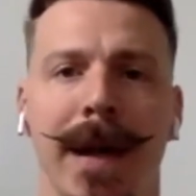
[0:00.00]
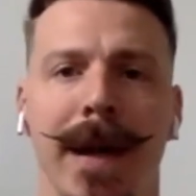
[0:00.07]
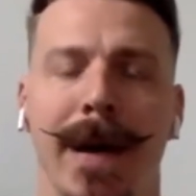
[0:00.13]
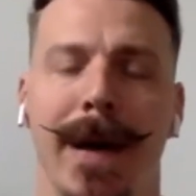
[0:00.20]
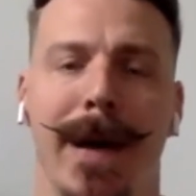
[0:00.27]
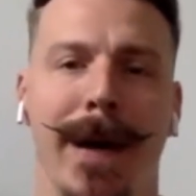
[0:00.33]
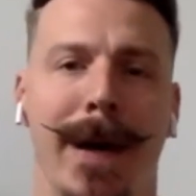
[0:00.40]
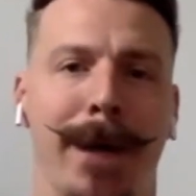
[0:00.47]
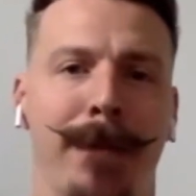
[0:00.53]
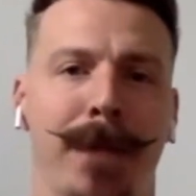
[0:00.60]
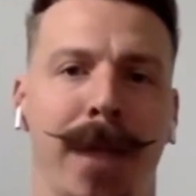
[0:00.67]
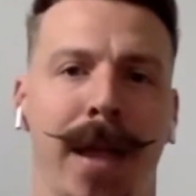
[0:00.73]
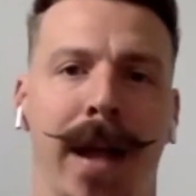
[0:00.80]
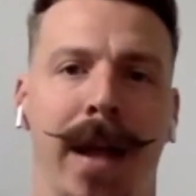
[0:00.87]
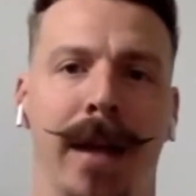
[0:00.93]

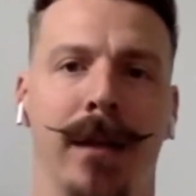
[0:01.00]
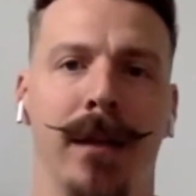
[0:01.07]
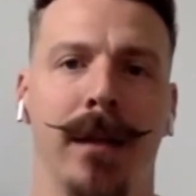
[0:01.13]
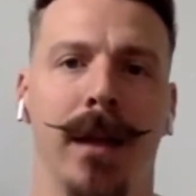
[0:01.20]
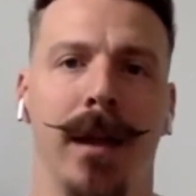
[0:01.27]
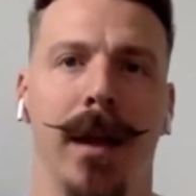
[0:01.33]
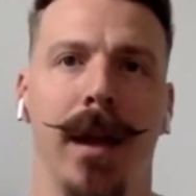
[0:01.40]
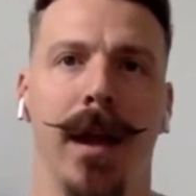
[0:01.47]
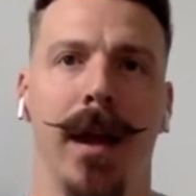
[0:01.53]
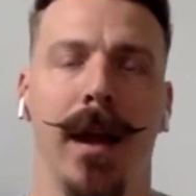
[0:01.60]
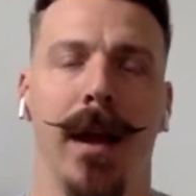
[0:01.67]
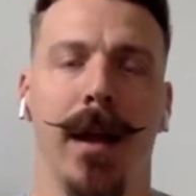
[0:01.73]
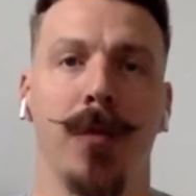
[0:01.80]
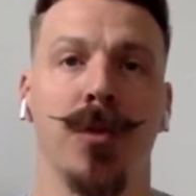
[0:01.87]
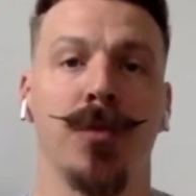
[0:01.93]
And
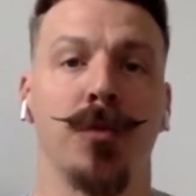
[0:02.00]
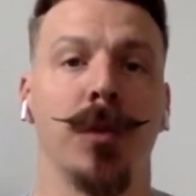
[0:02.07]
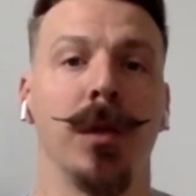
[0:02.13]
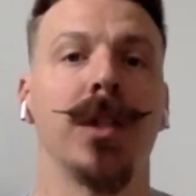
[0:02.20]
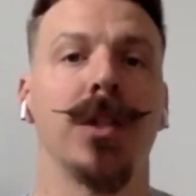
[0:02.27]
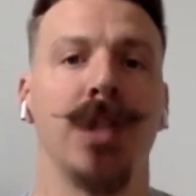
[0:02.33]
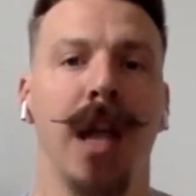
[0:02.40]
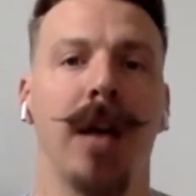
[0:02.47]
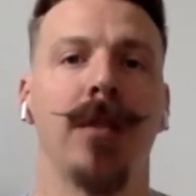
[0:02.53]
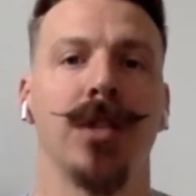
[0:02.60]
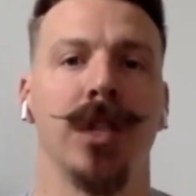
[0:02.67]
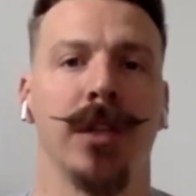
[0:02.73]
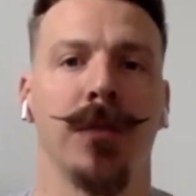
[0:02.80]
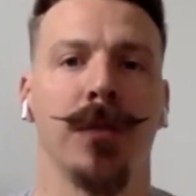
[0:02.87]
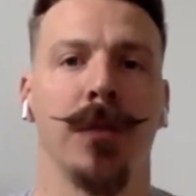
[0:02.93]
it was really
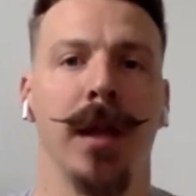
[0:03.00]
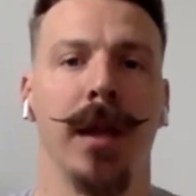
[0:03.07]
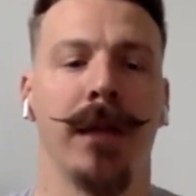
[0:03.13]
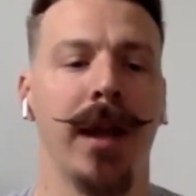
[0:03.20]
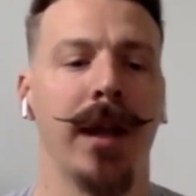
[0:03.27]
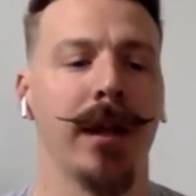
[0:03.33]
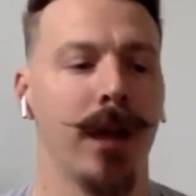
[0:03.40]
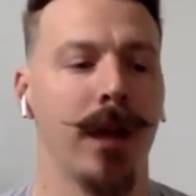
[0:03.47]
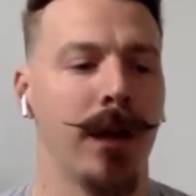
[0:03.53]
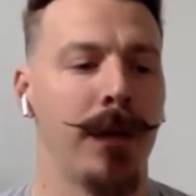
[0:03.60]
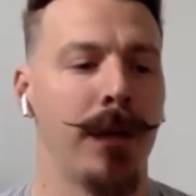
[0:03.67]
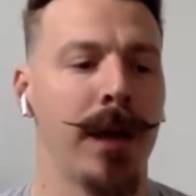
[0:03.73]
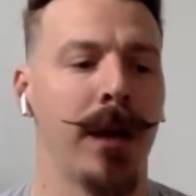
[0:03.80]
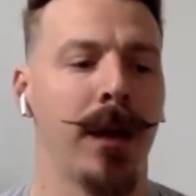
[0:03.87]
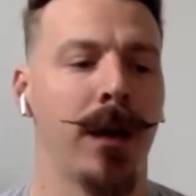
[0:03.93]
challenging for me. I've got a
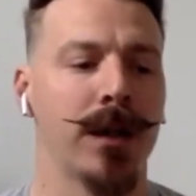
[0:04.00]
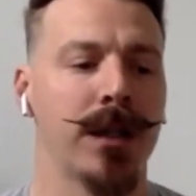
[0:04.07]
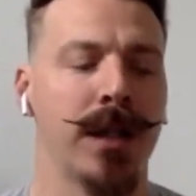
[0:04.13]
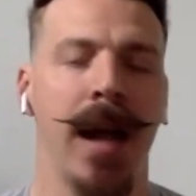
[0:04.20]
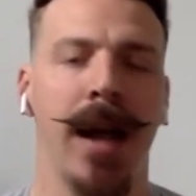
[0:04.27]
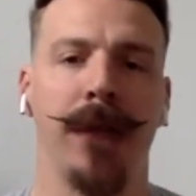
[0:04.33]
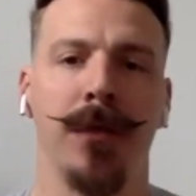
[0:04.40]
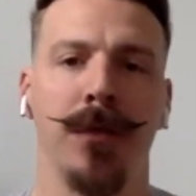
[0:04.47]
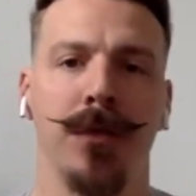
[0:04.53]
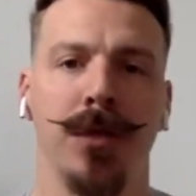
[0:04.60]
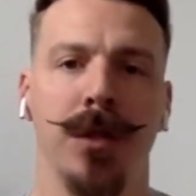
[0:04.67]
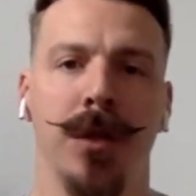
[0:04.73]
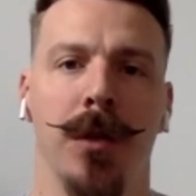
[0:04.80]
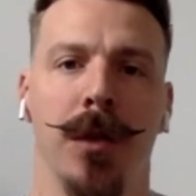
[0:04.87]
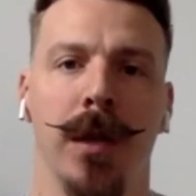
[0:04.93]
man on our staff who's,
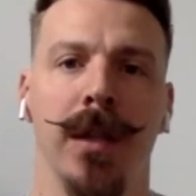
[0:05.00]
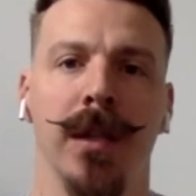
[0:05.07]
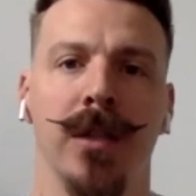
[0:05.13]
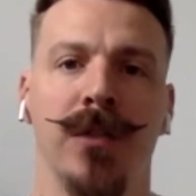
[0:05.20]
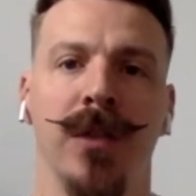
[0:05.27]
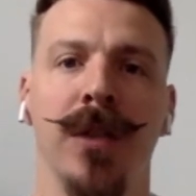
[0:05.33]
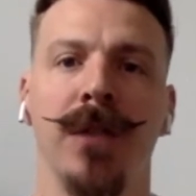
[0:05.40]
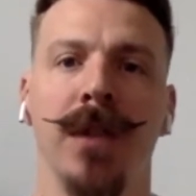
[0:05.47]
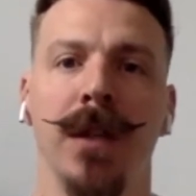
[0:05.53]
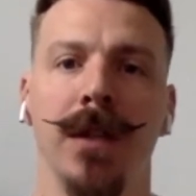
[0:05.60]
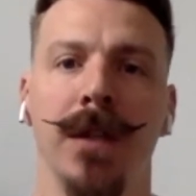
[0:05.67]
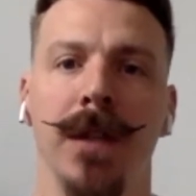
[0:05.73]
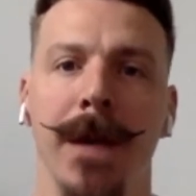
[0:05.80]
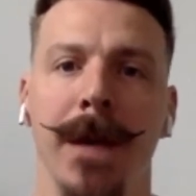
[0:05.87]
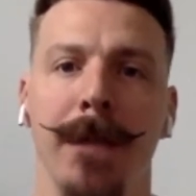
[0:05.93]
in his 50s,
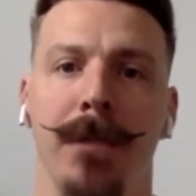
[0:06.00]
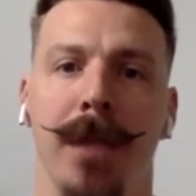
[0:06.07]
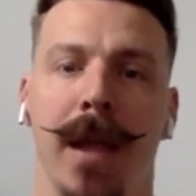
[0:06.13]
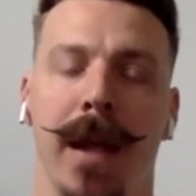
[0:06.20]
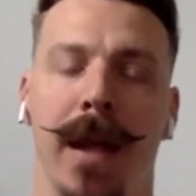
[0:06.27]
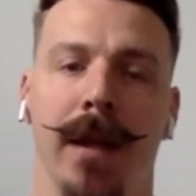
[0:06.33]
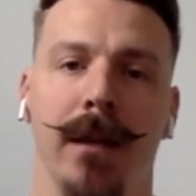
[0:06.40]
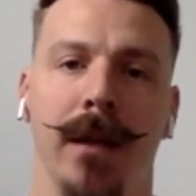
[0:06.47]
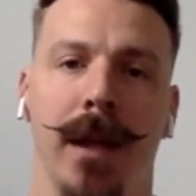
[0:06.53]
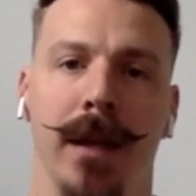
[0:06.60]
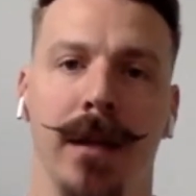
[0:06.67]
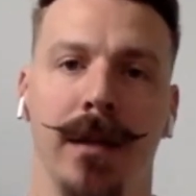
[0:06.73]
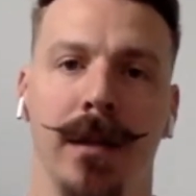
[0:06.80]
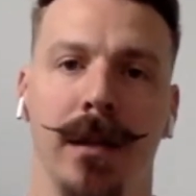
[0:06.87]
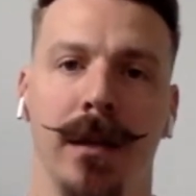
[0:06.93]

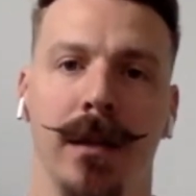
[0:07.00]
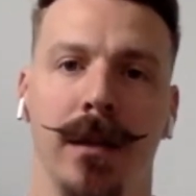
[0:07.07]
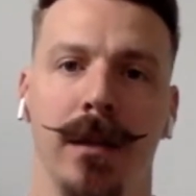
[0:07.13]
and to